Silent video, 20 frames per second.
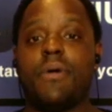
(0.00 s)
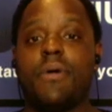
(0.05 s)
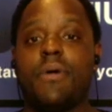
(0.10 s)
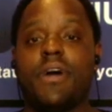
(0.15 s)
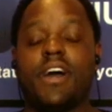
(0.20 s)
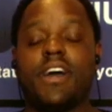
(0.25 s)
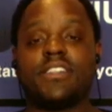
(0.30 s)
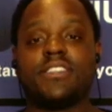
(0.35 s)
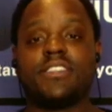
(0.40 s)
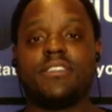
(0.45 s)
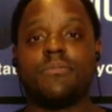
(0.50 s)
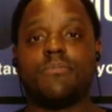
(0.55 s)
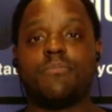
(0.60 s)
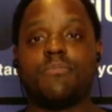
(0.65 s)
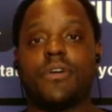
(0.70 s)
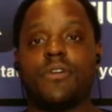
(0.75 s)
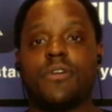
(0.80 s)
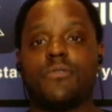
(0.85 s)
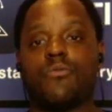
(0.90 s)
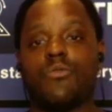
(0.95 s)
But
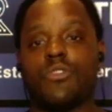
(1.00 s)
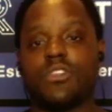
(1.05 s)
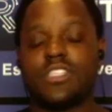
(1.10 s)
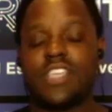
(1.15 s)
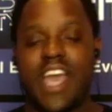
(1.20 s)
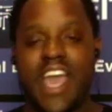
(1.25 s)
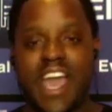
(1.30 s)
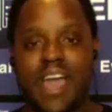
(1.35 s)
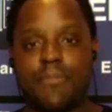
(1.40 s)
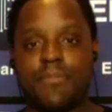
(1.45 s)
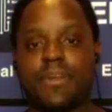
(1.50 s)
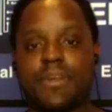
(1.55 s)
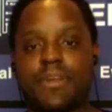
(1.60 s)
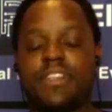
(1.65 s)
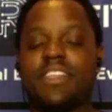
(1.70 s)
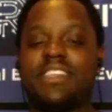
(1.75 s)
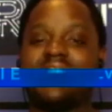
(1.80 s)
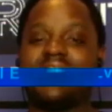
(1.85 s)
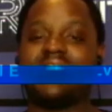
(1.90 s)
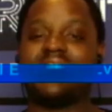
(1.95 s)
what's
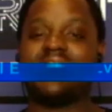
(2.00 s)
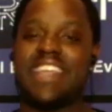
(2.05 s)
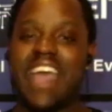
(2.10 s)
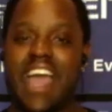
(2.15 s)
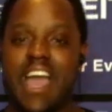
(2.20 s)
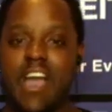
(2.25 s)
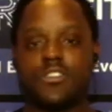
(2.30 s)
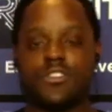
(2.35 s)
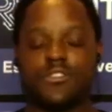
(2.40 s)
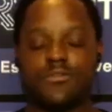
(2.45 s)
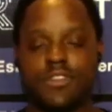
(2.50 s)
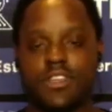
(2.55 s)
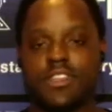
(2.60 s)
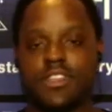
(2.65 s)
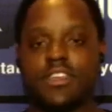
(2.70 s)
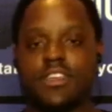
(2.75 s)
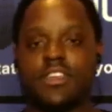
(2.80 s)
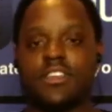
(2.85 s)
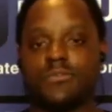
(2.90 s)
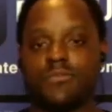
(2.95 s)
happened is now
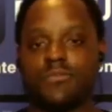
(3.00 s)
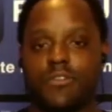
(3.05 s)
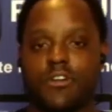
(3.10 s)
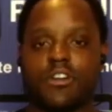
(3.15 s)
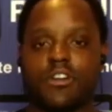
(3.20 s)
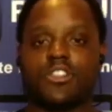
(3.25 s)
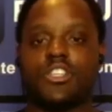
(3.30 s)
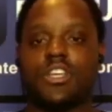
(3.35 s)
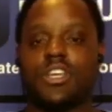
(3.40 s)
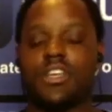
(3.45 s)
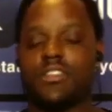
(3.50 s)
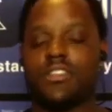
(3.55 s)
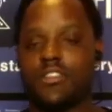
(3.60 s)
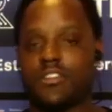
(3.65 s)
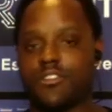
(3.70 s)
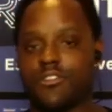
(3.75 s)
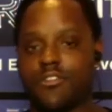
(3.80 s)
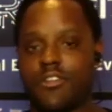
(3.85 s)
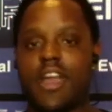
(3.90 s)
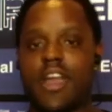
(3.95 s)
with those three things,
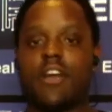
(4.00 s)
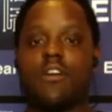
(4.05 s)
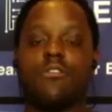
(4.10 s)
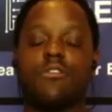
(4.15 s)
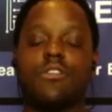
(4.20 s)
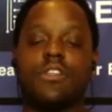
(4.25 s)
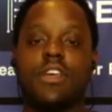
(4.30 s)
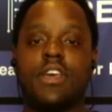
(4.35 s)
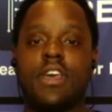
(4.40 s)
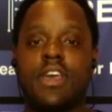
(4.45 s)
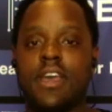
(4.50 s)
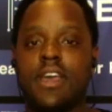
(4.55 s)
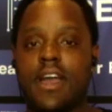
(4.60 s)
blockchain, the crowd,